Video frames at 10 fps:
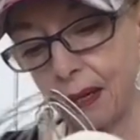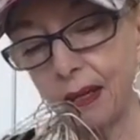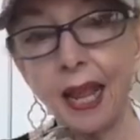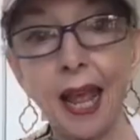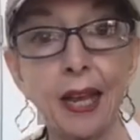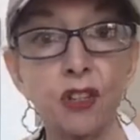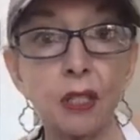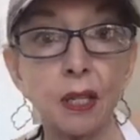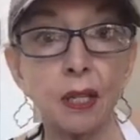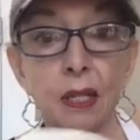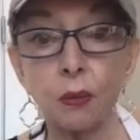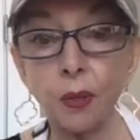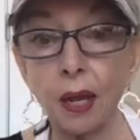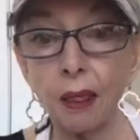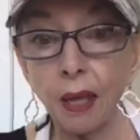on the edges of this when
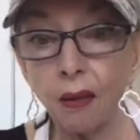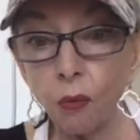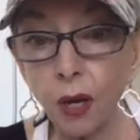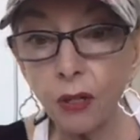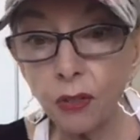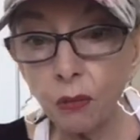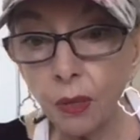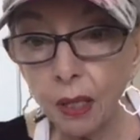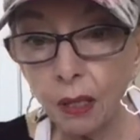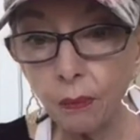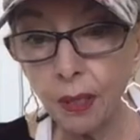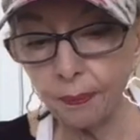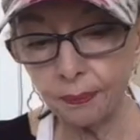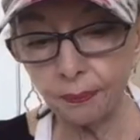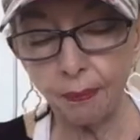I think I've washed it well.
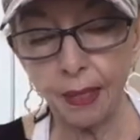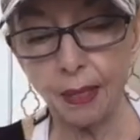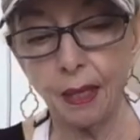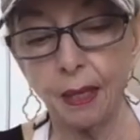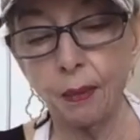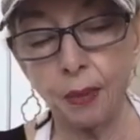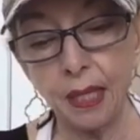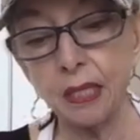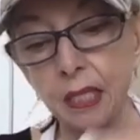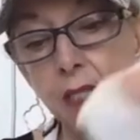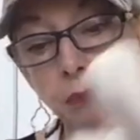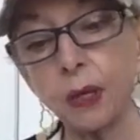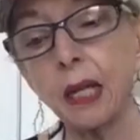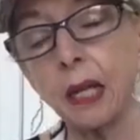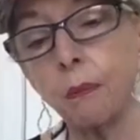But this is a
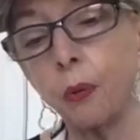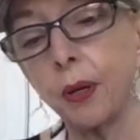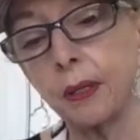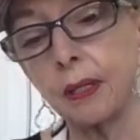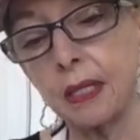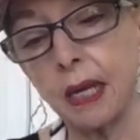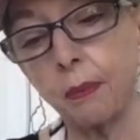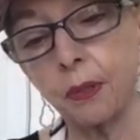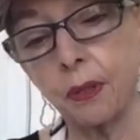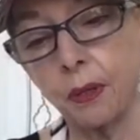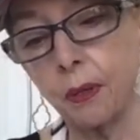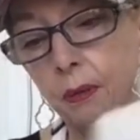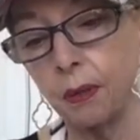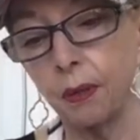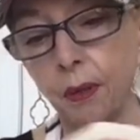really important step, so
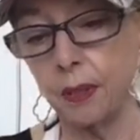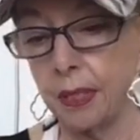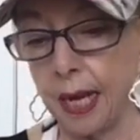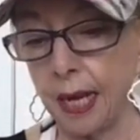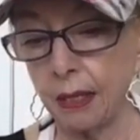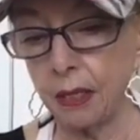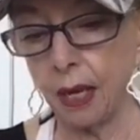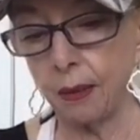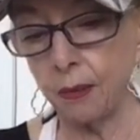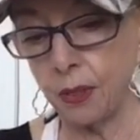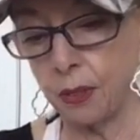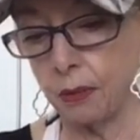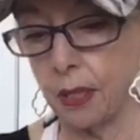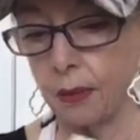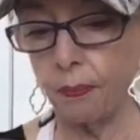take the time to do
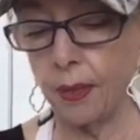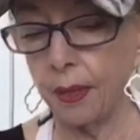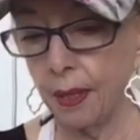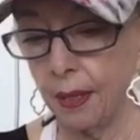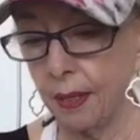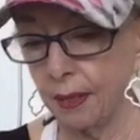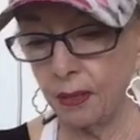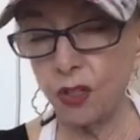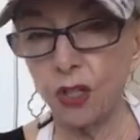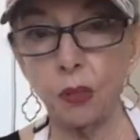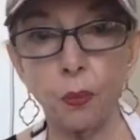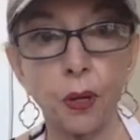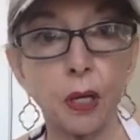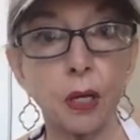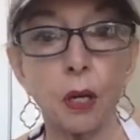it. It's
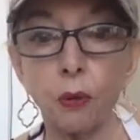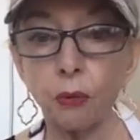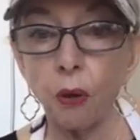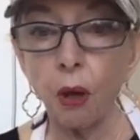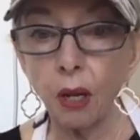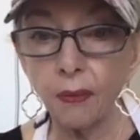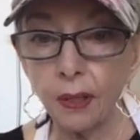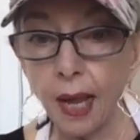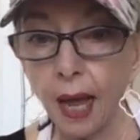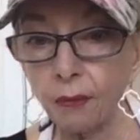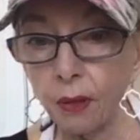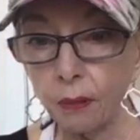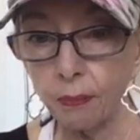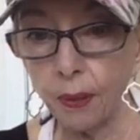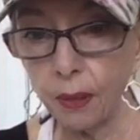disappointing to go through all of it and have your
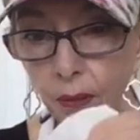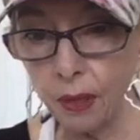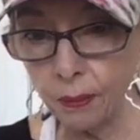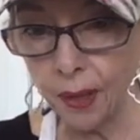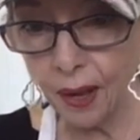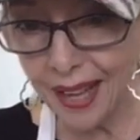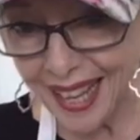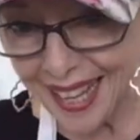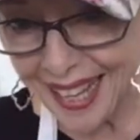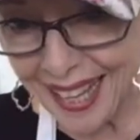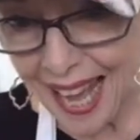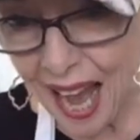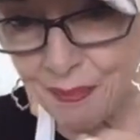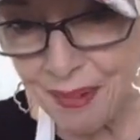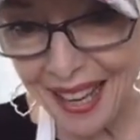buttercream not.
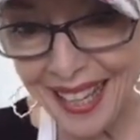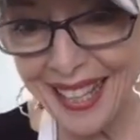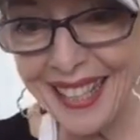Hi, Molly.